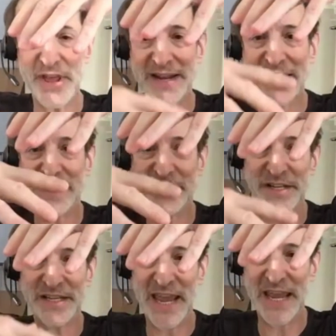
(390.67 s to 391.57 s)
then get a
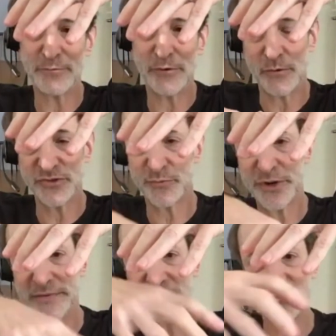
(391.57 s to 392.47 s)
decay of what was
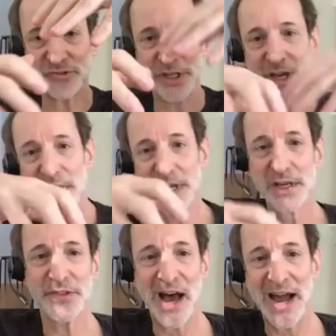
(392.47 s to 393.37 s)
previously
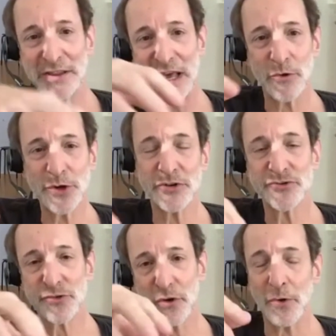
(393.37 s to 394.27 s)
the high level
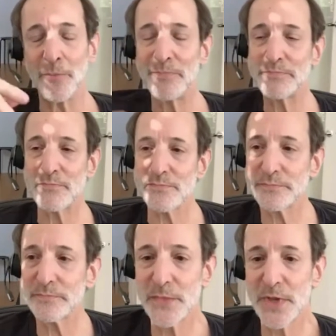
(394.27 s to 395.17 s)
control.
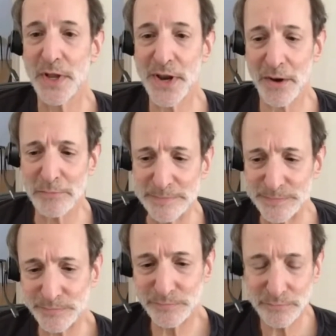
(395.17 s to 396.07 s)
Now,
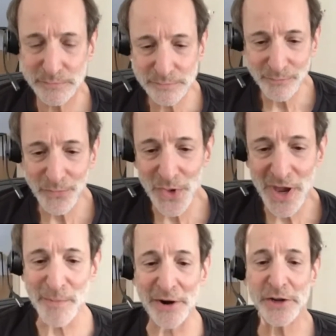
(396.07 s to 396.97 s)

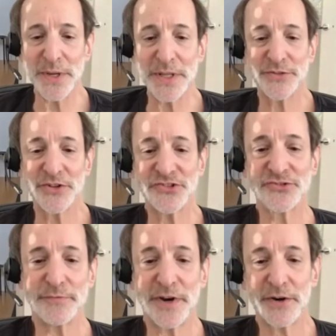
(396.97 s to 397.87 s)
I'm arguing that this
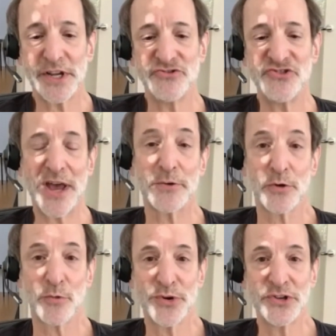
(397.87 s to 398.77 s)
is a very
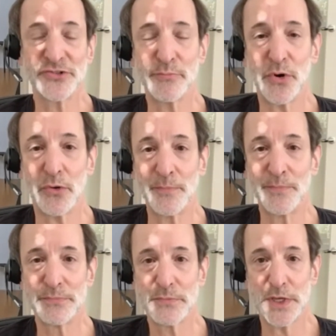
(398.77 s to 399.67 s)
general principle
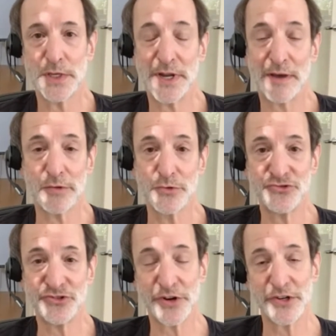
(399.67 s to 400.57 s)
in
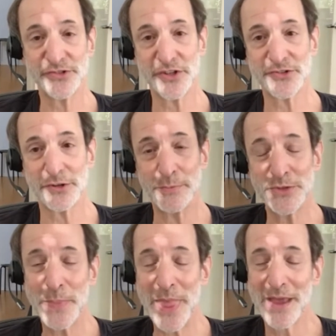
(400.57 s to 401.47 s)
evolutionary systems.